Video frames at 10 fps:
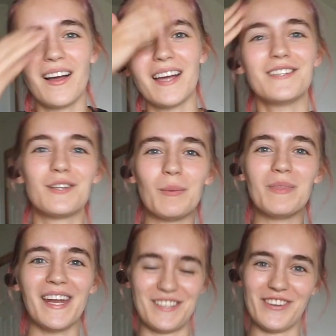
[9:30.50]
I just hope
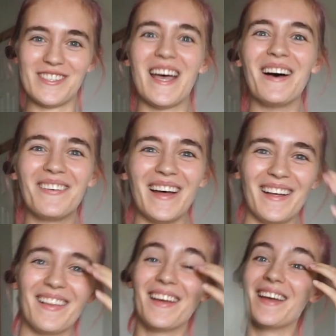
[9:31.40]
that it turns out
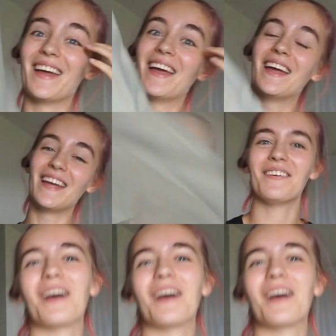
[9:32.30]
well. Here we go.